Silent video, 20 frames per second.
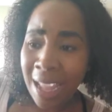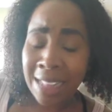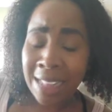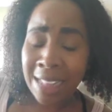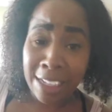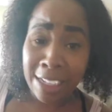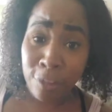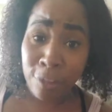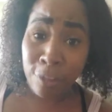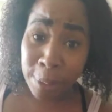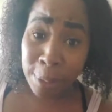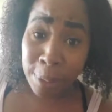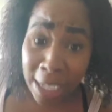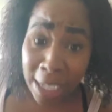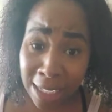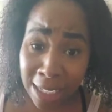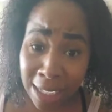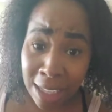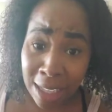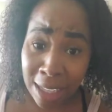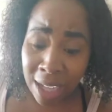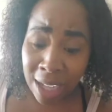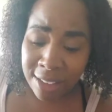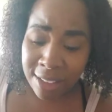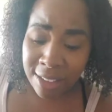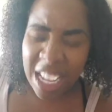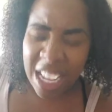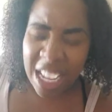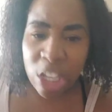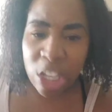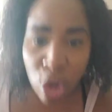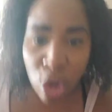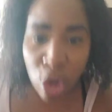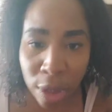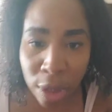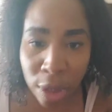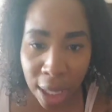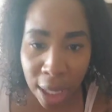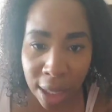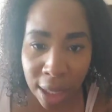It leaves blood clots in
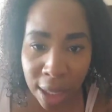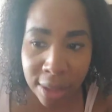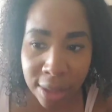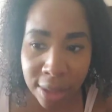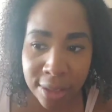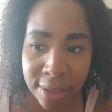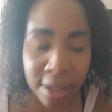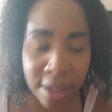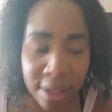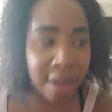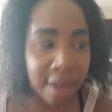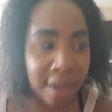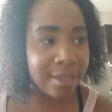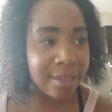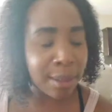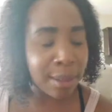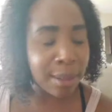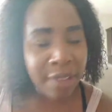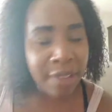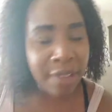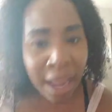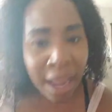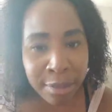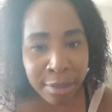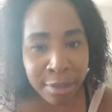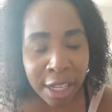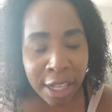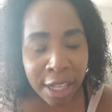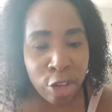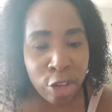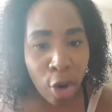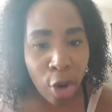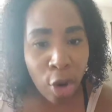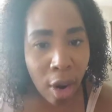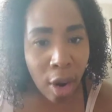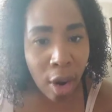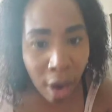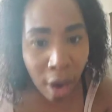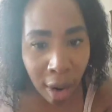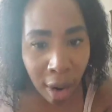your lungs, sometimes in
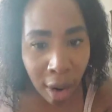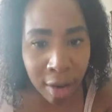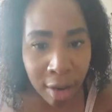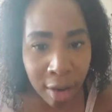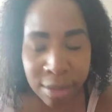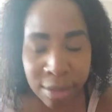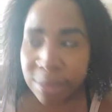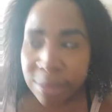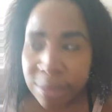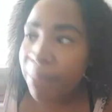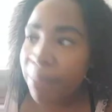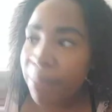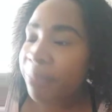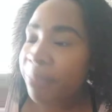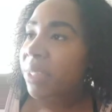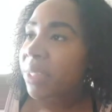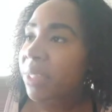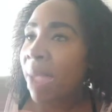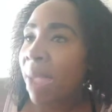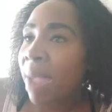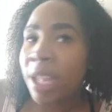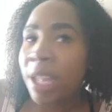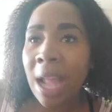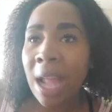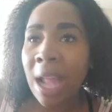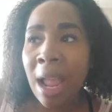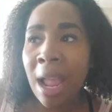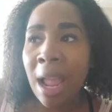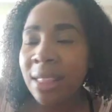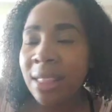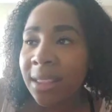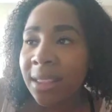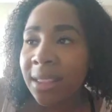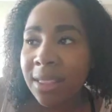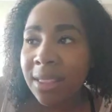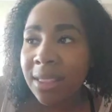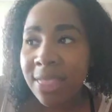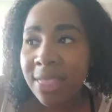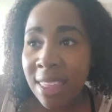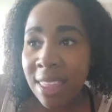your heart. I mean,
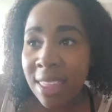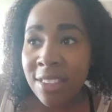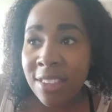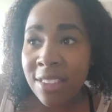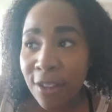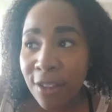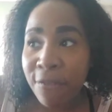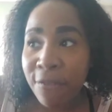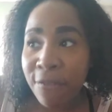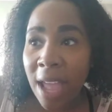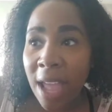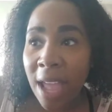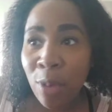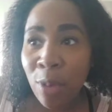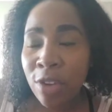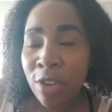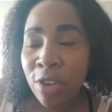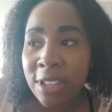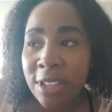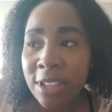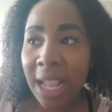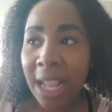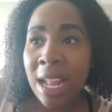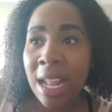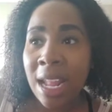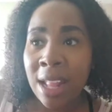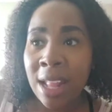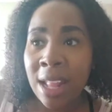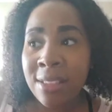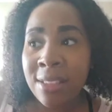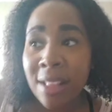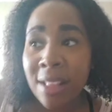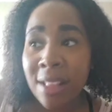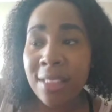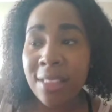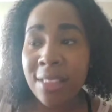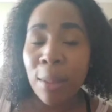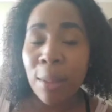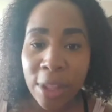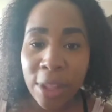this virus
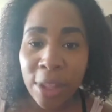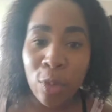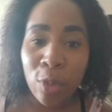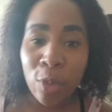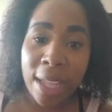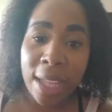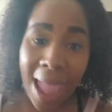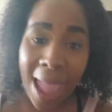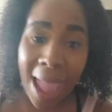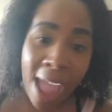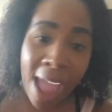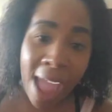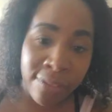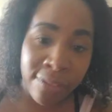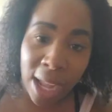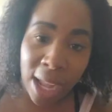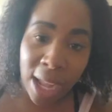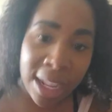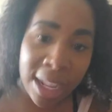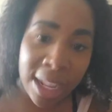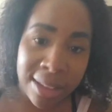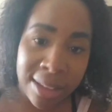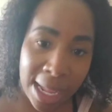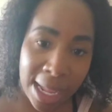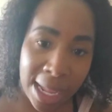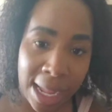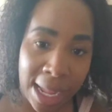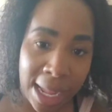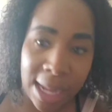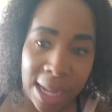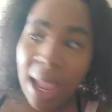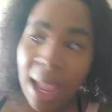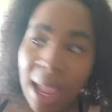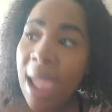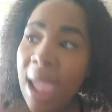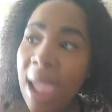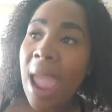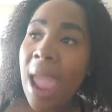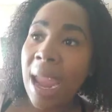is something we have not seen.